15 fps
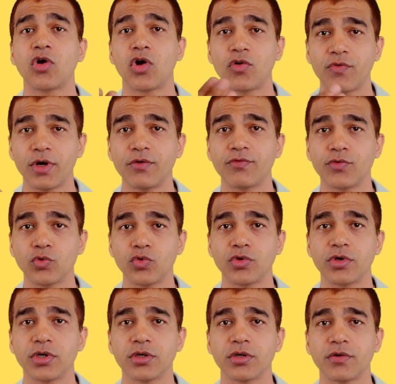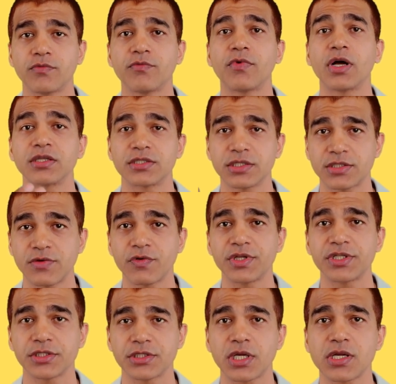of our food once it
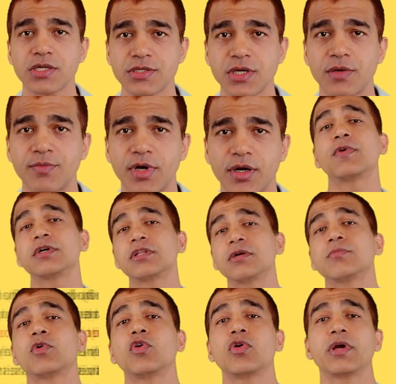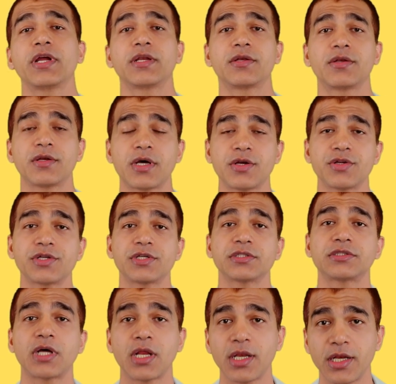reaches our stomach. Furthermore, it
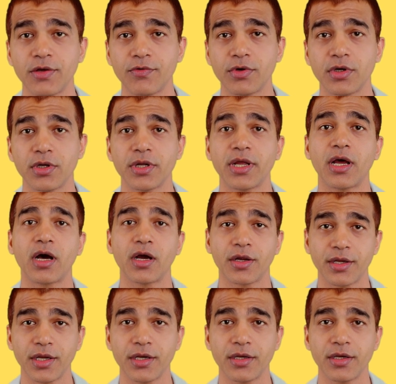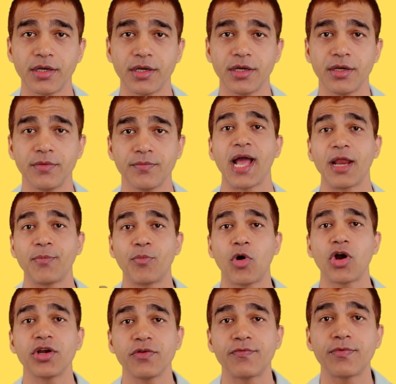nourishes our liver, our kidney and
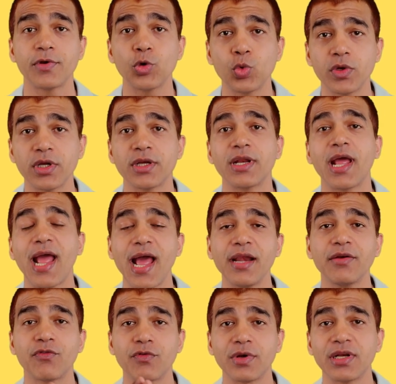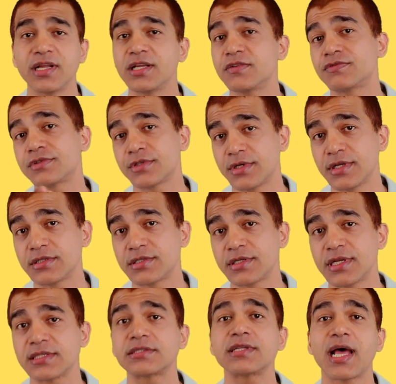body fluid and relieves
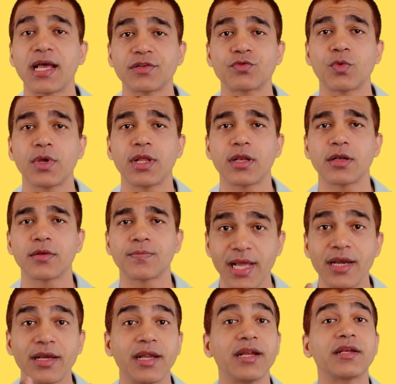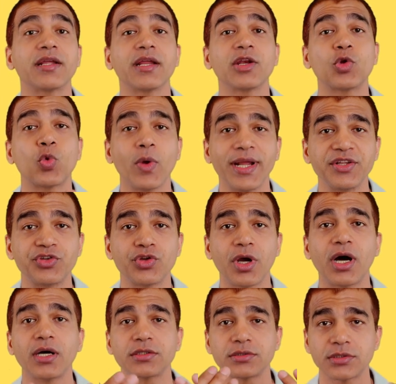dizziness as well. Then it can quench our